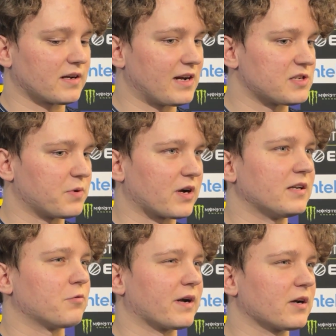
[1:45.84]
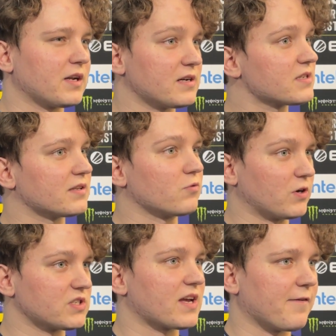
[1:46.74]
Casper kind of recognized that
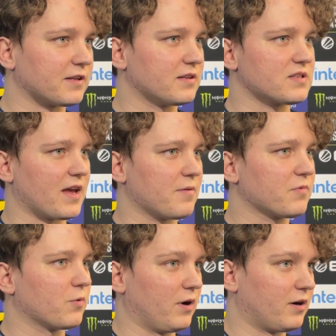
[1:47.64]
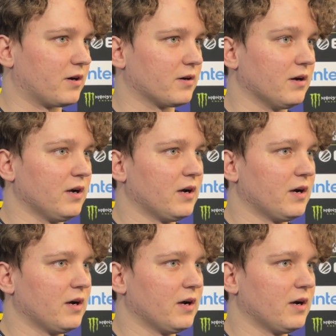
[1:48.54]
Russ is having this game where